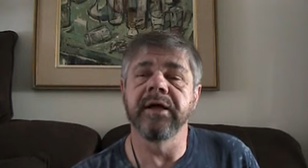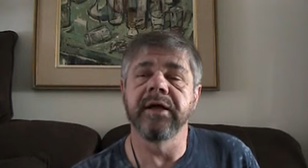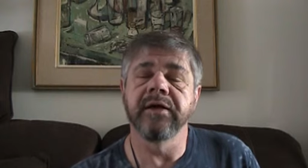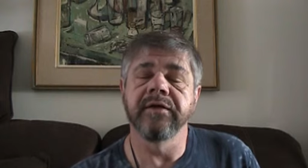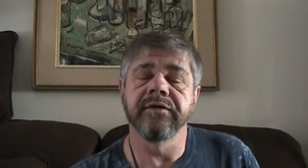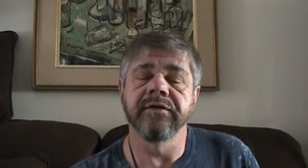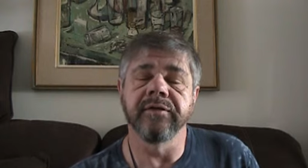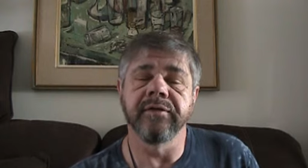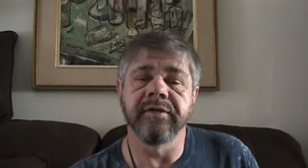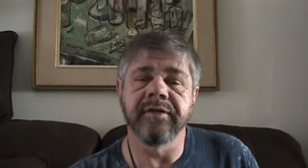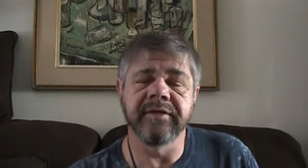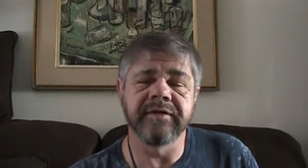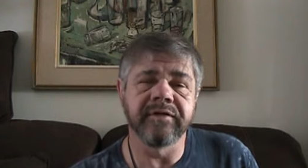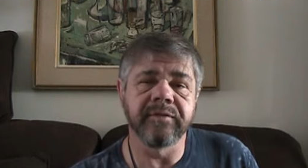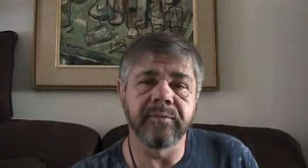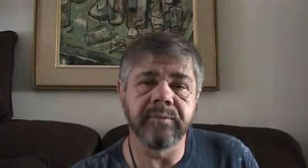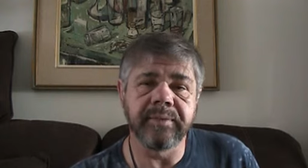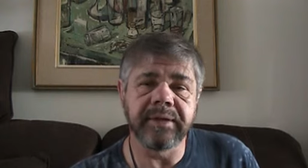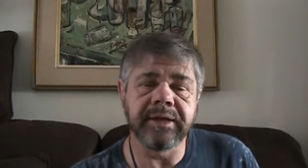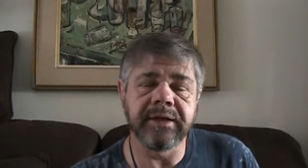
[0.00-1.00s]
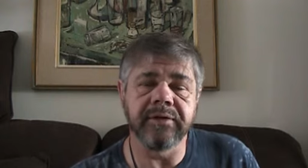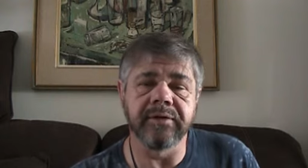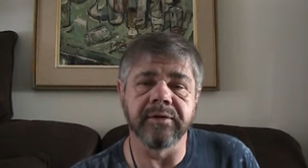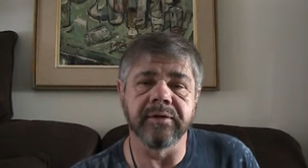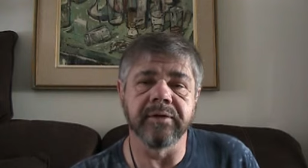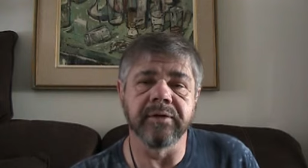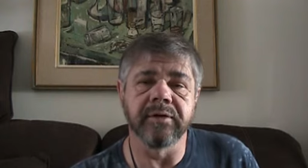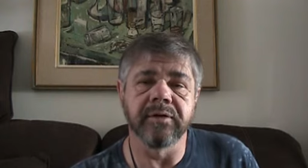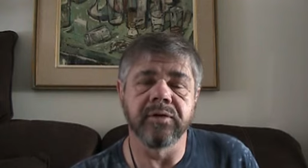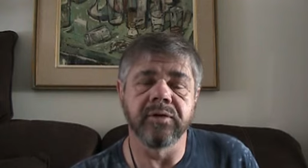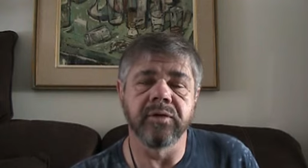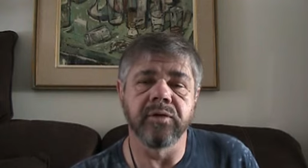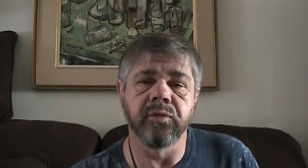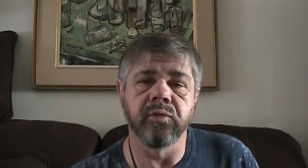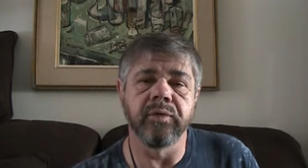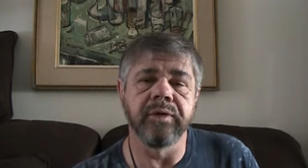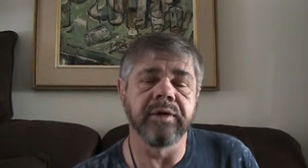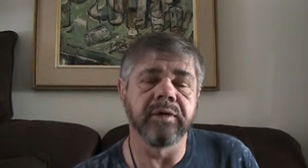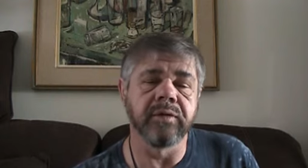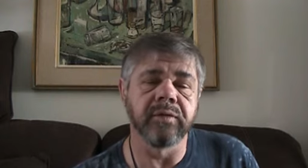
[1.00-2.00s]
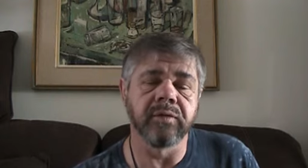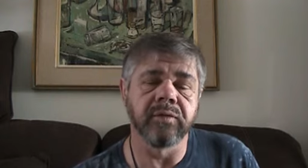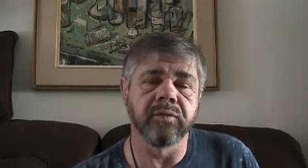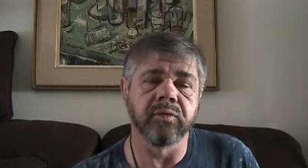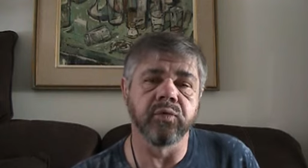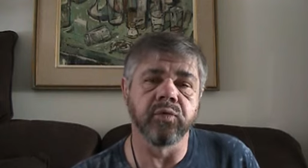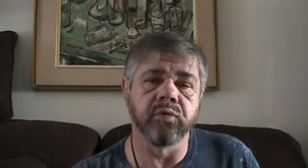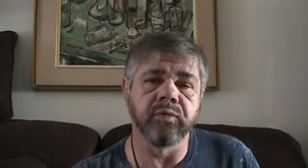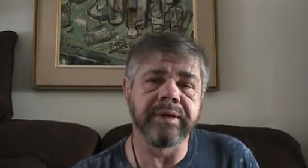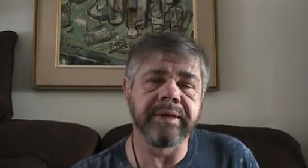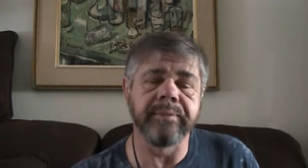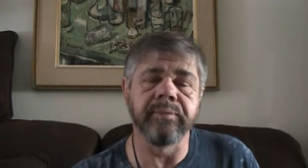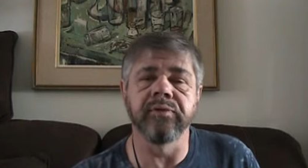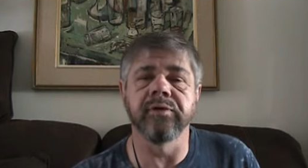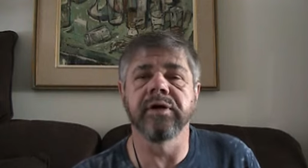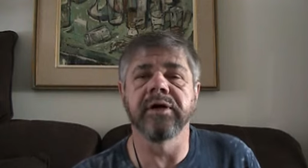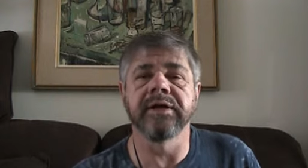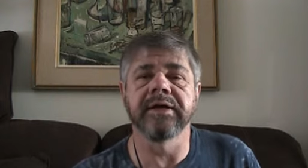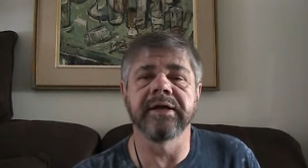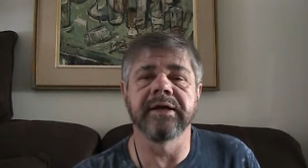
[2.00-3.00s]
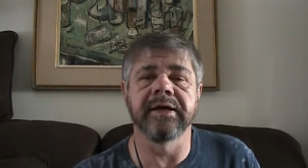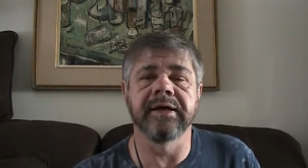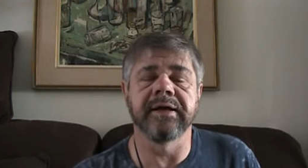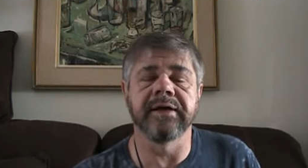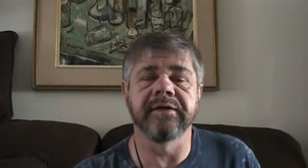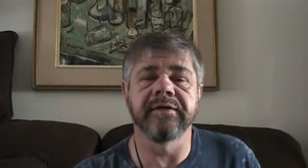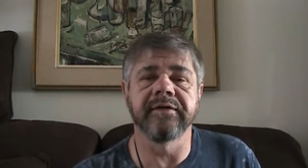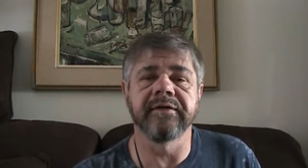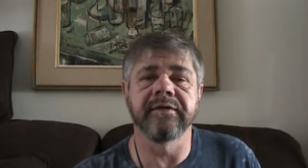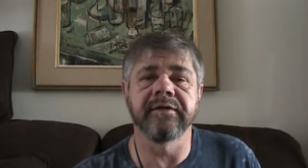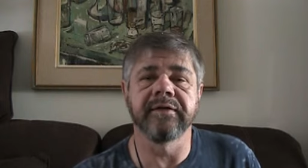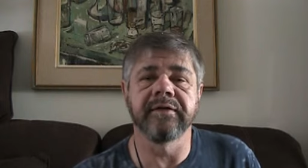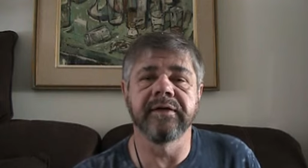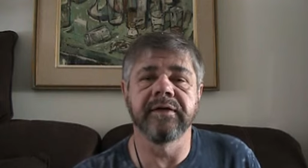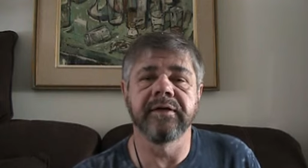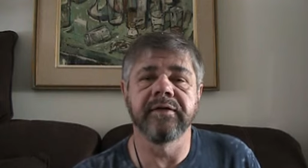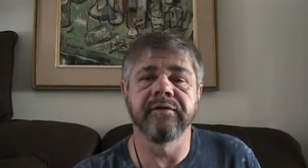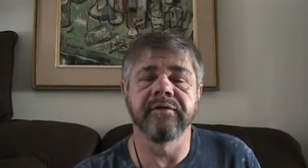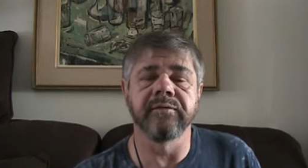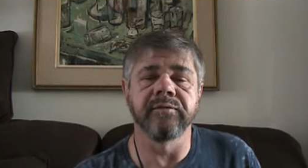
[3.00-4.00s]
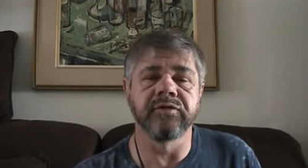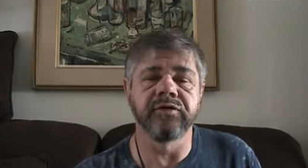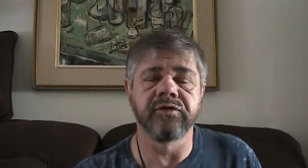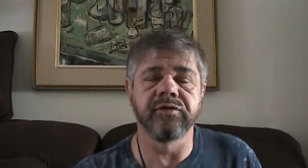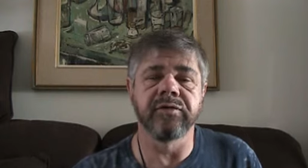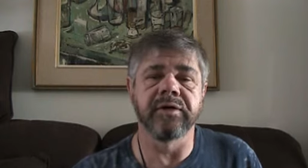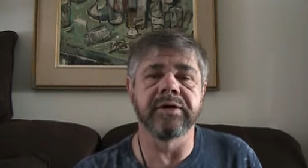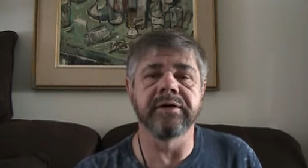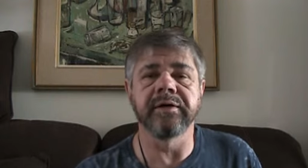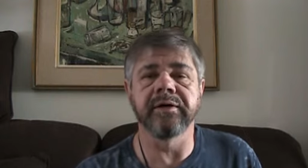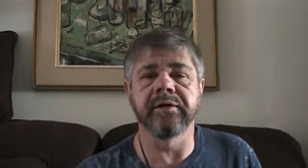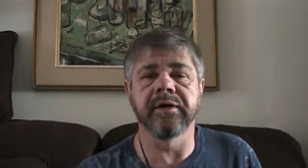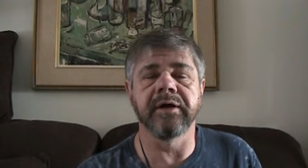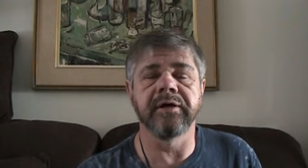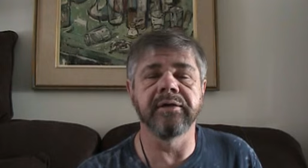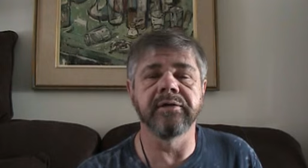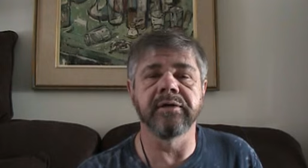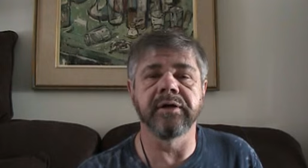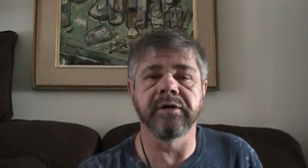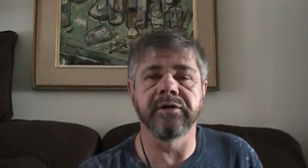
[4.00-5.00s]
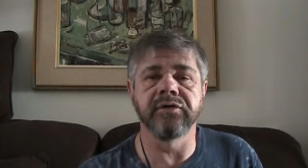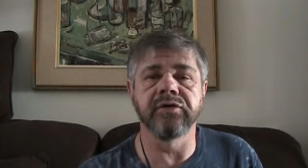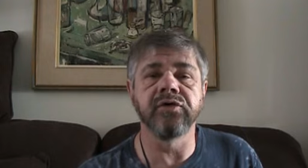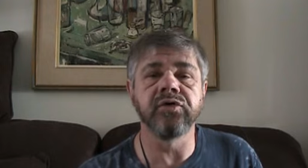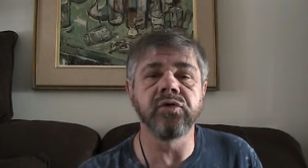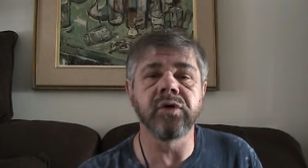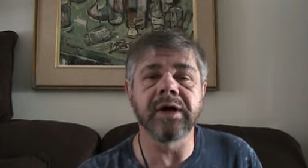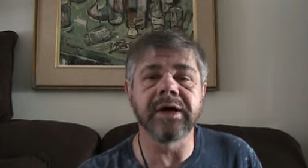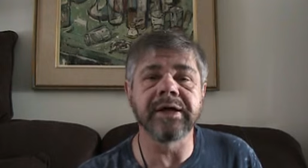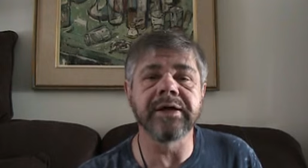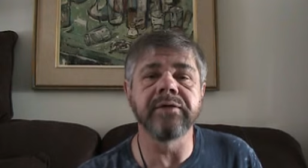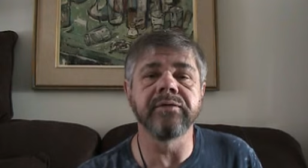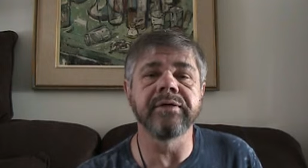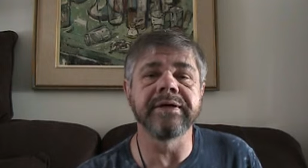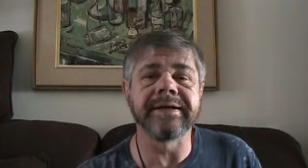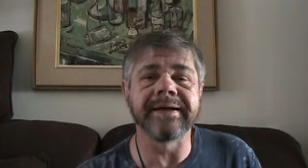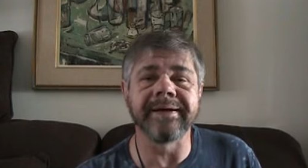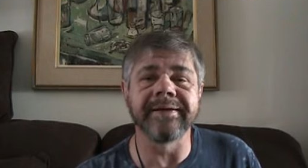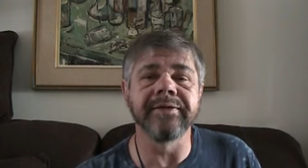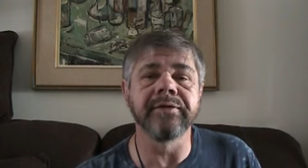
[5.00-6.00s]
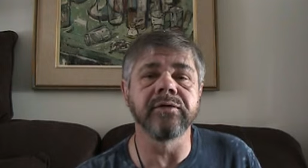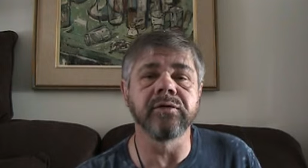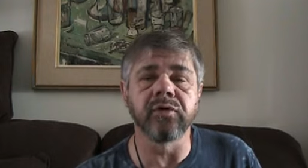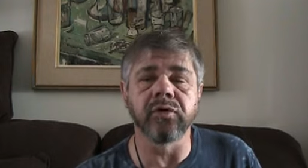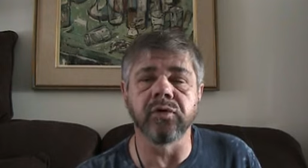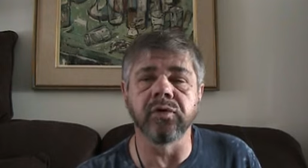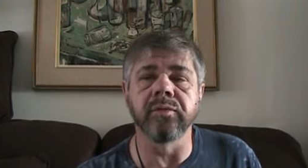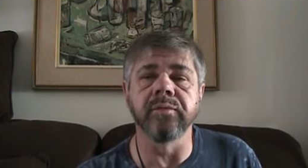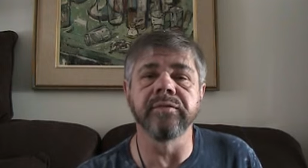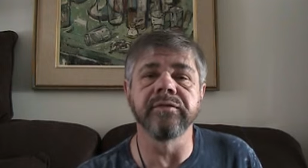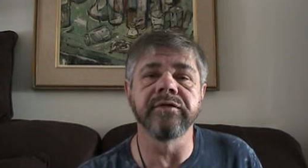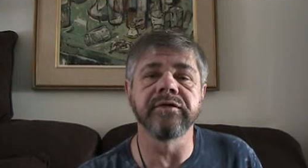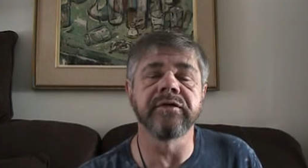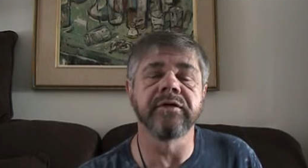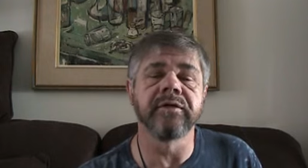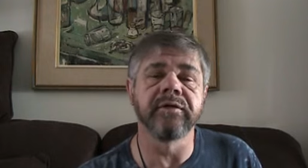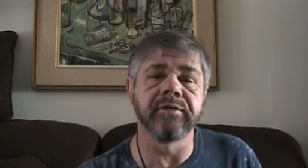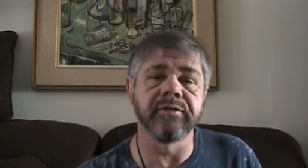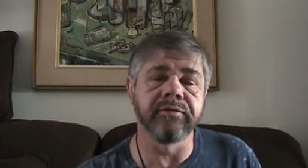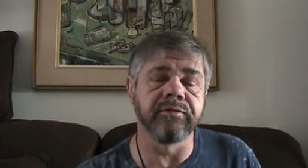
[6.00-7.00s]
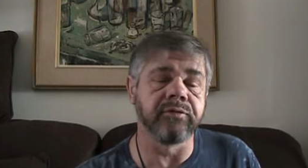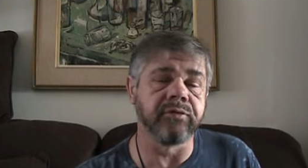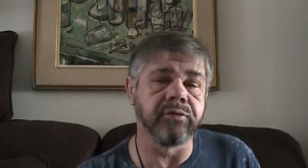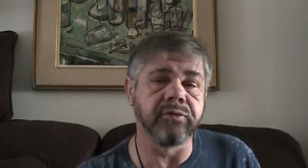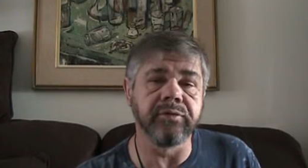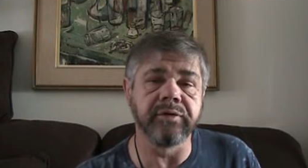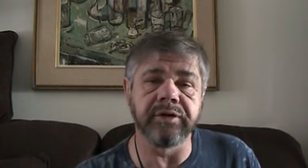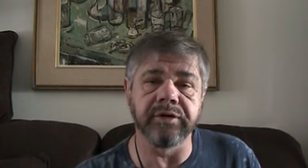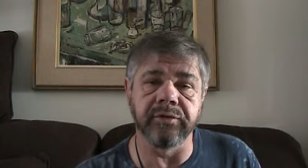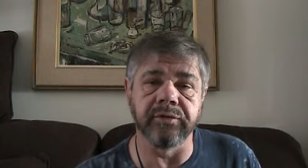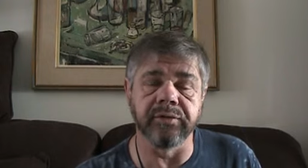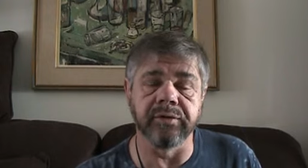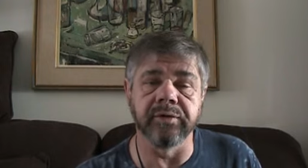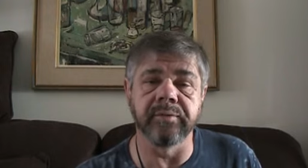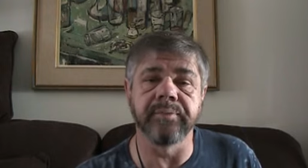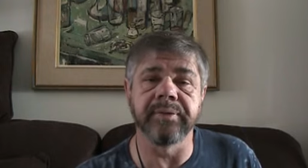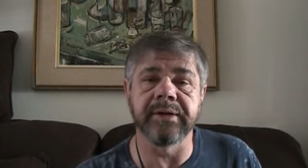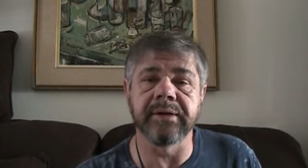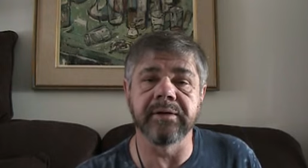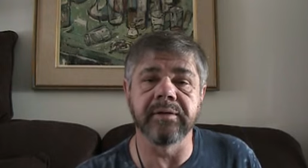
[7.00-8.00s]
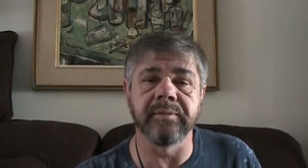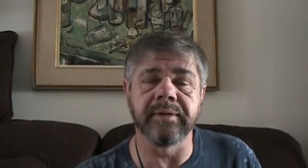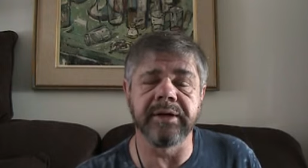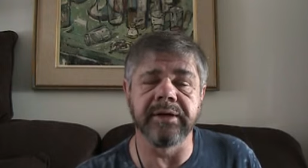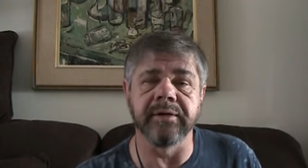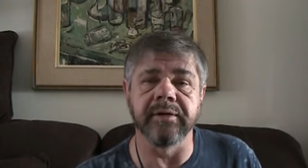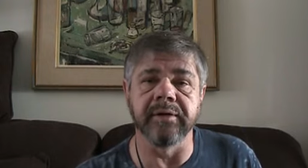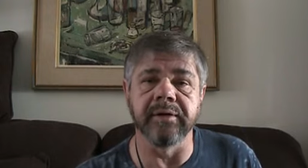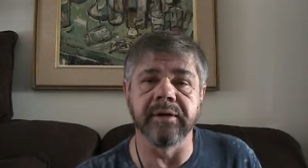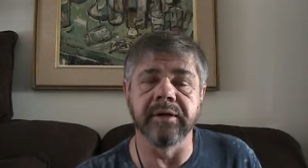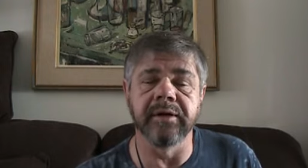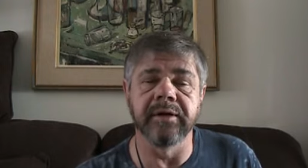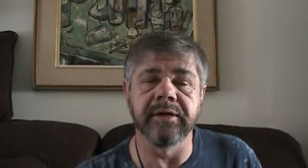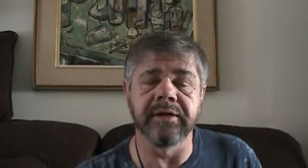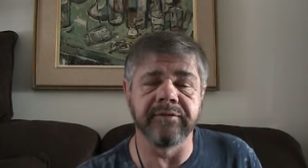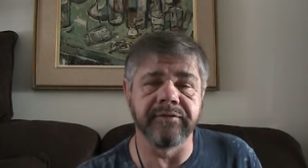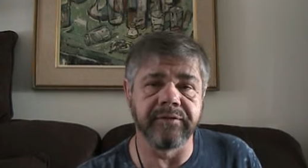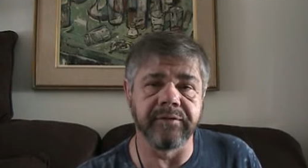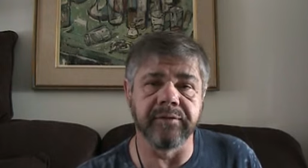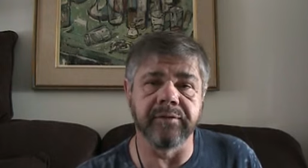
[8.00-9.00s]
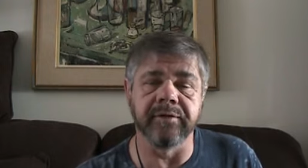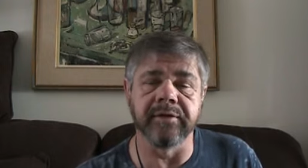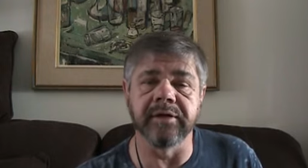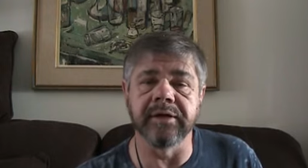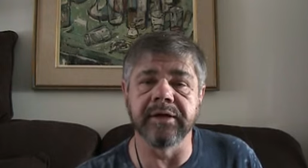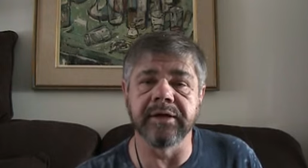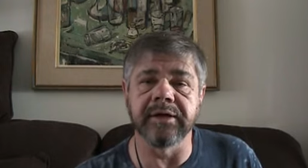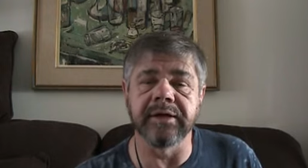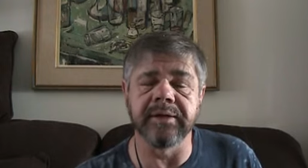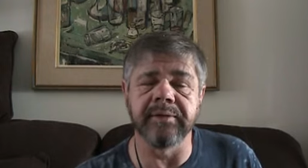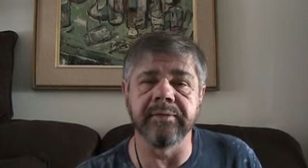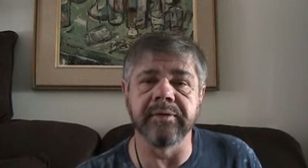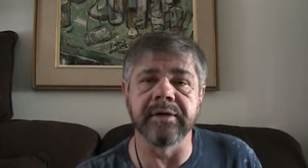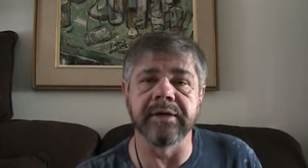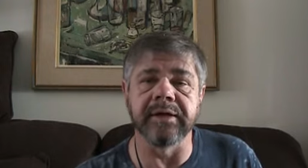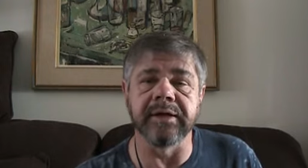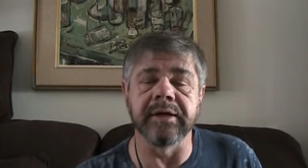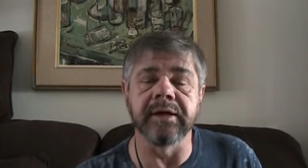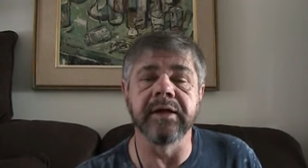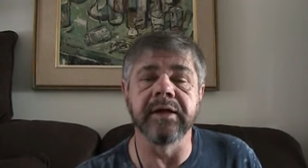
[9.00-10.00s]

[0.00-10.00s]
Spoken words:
so this meter will rebroadcast from 200 other homes through your power meter, if you're the lucky one.